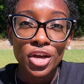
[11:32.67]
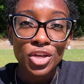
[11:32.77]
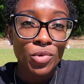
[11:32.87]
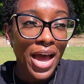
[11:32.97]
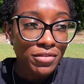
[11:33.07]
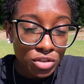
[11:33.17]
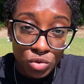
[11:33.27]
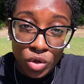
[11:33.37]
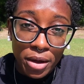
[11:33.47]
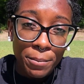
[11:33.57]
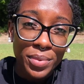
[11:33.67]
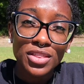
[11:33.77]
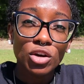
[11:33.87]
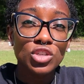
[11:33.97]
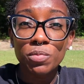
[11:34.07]
You have to put
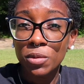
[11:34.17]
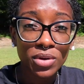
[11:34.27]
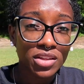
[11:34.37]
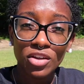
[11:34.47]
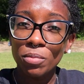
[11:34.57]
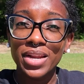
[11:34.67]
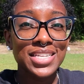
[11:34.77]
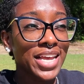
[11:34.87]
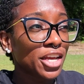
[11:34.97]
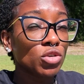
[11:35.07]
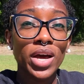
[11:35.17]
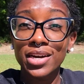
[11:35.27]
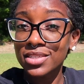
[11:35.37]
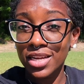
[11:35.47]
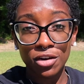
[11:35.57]
those people in their place. Hey, you got
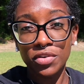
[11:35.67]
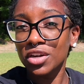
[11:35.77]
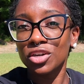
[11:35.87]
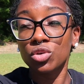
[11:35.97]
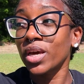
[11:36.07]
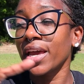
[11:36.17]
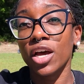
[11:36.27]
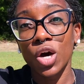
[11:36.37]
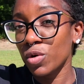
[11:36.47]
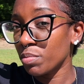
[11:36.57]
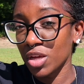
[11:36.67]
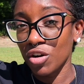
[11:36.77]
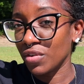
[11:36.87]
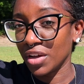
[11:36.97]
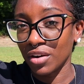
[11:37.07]
to stay over here. You can't go with me
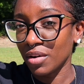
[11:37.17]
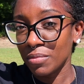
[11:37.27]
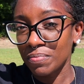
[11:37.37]
over here.